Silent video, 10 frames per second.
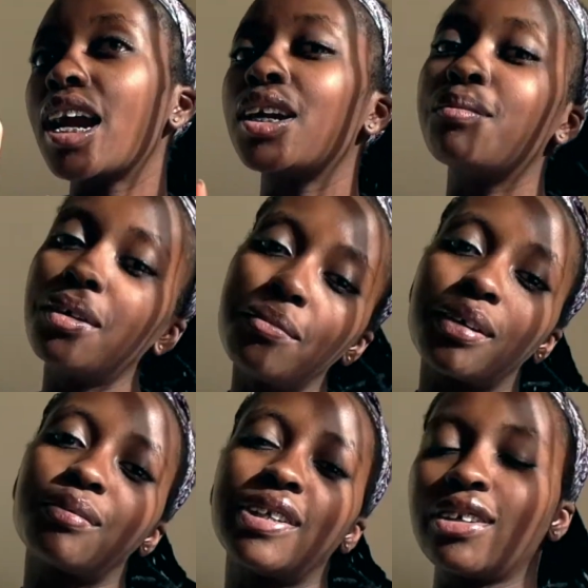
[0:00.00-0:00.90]
Remember,
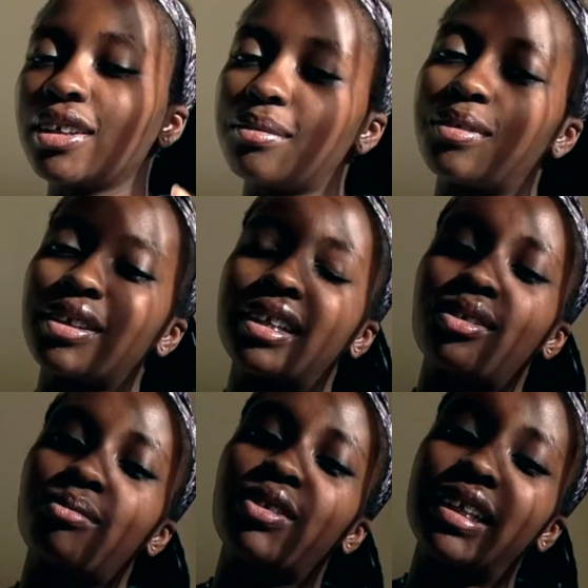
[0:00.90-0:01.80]
we talked about a
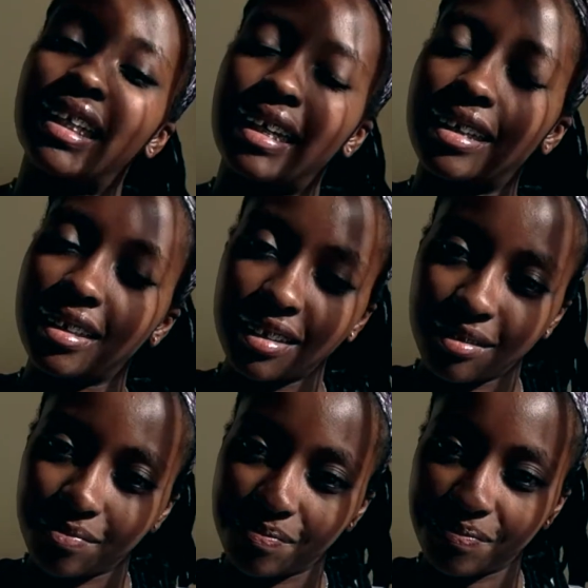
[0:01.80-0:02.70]
normal diet.
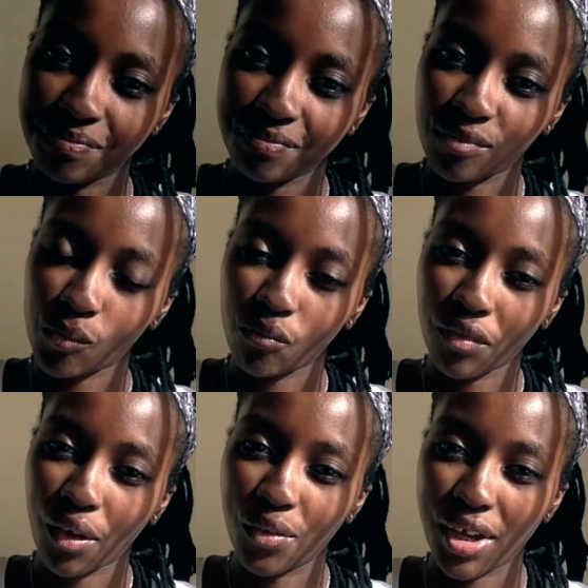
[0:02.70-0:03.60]

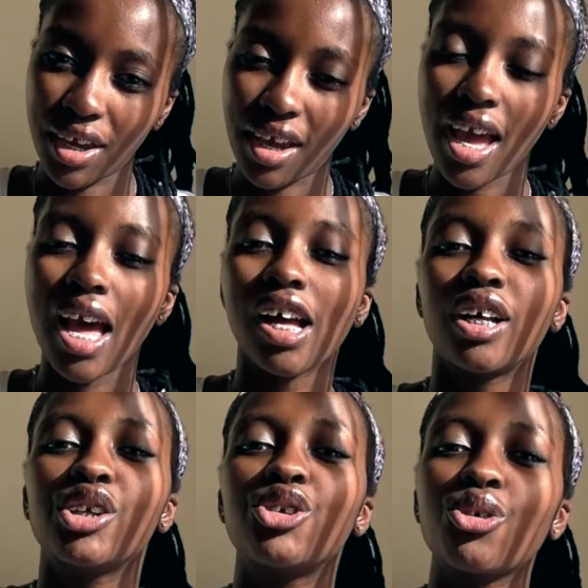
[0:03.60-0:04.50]
Okay,
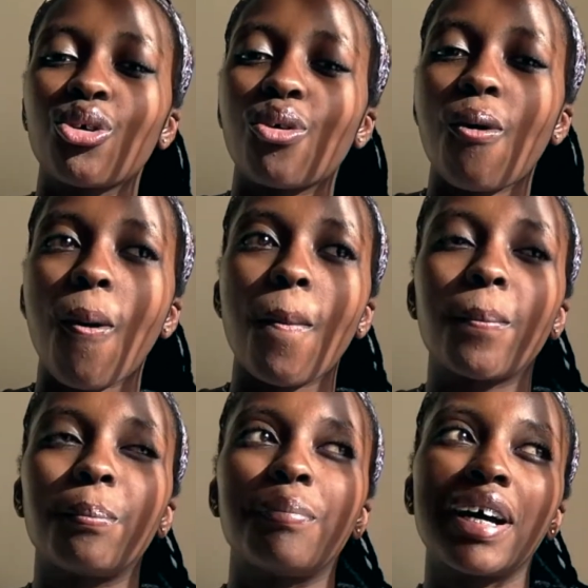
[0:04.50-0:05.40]
so
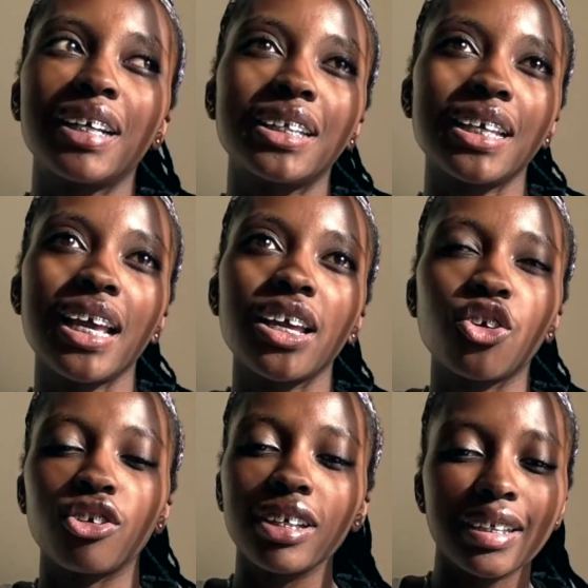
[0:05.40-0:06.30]
by saying
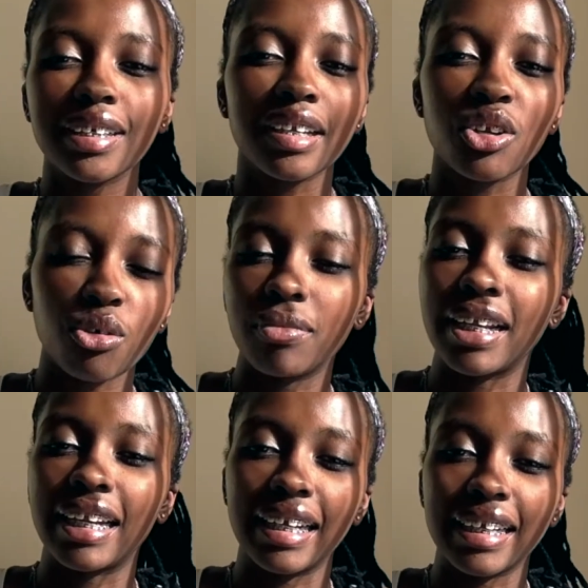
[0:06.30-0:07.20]
you're eating
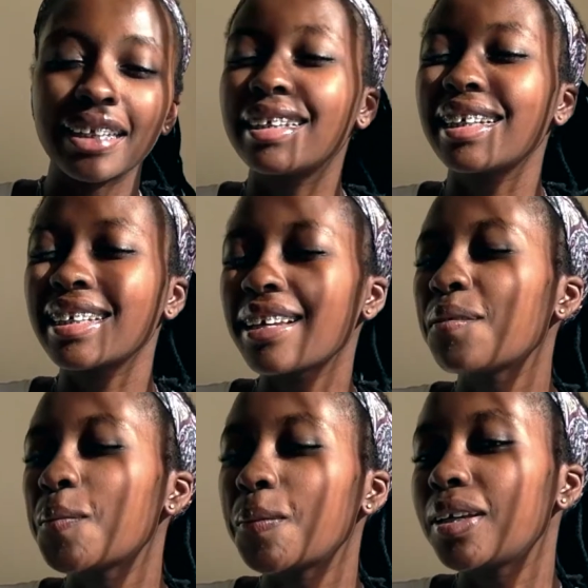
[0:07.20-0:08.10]
normally, it
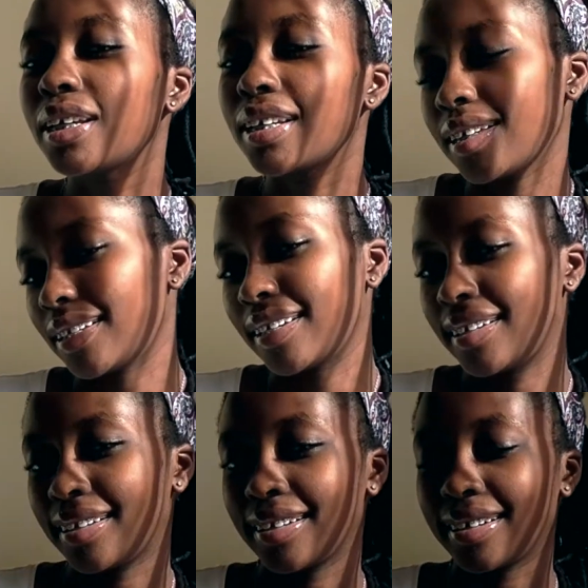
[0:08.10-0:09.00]
doesn't mean
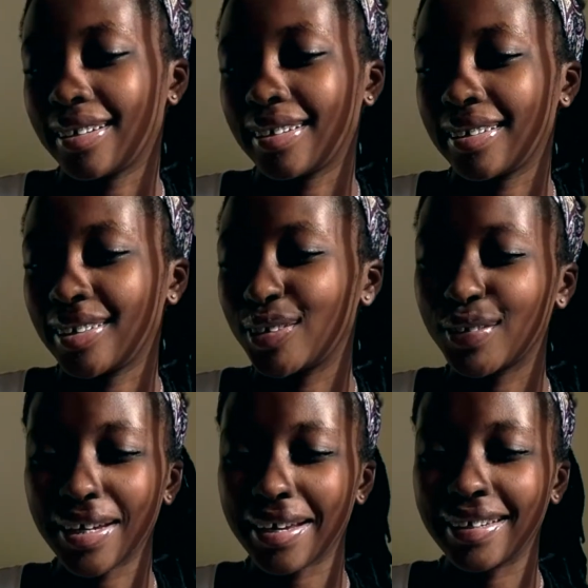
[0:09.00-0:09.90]
you
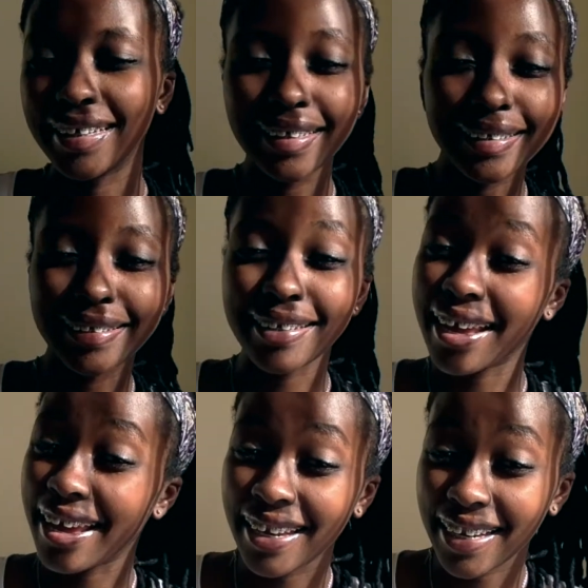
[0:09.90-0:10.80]
can eat
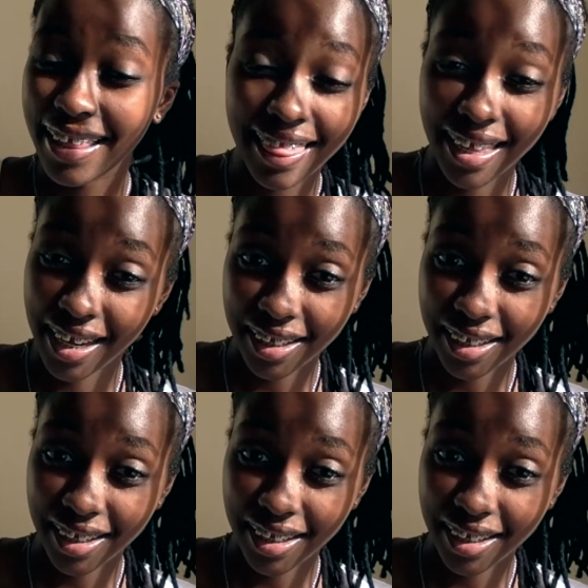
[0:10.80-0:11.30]
anything.